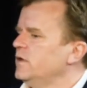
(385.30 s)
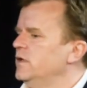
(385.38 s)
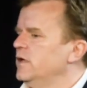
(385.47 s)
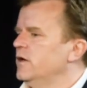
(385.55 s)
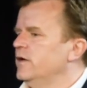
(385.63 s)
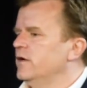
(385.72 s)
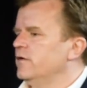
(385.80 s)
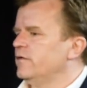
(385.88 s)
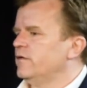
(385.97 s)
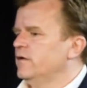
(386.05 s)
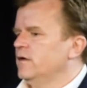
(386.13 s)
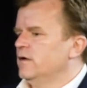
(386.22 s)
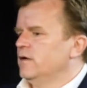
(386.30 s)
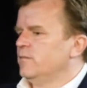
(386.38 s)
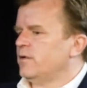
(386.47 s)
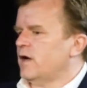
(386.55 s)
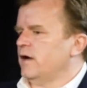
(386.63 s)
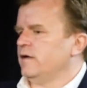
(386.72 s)
here's
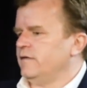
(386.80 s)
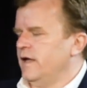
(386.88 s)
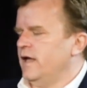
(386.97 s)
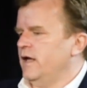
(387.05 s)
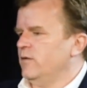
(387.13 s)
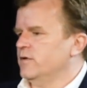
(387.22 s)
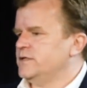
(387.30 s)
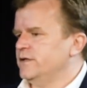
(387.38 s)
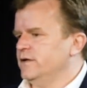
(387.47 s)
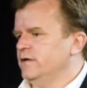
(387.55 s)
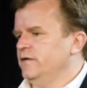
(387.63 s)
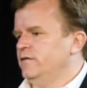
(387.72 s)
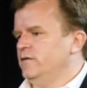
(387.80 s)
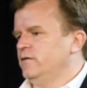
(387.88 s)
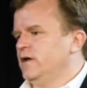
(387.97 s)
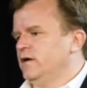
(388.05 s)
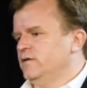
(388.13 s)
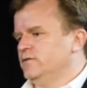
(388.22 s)
product A, which is you
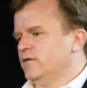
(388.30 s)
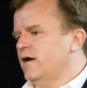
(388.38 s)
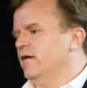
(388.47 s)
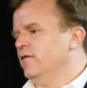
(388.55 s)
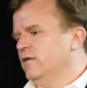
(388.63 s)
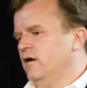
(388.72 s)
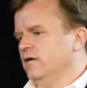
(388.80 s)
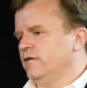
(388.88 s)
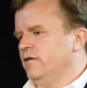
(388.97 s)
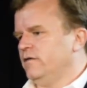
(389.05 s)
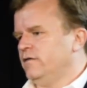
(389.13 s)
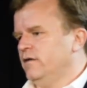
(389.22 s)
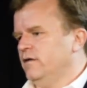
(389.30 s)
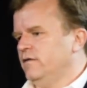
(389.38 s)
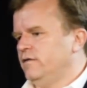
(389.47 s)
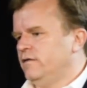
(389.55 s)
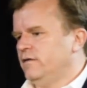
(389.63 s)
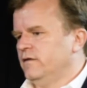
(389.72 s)
kind of drive a long
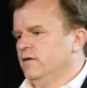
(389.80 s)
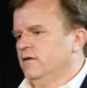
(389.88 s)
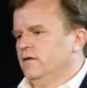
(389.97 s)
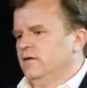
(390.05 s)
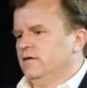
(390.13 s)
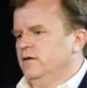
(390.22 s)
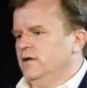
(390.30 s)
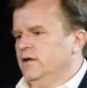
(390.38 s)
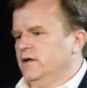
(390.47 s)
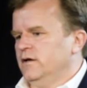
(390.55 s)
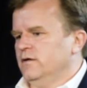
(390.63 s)
distance, you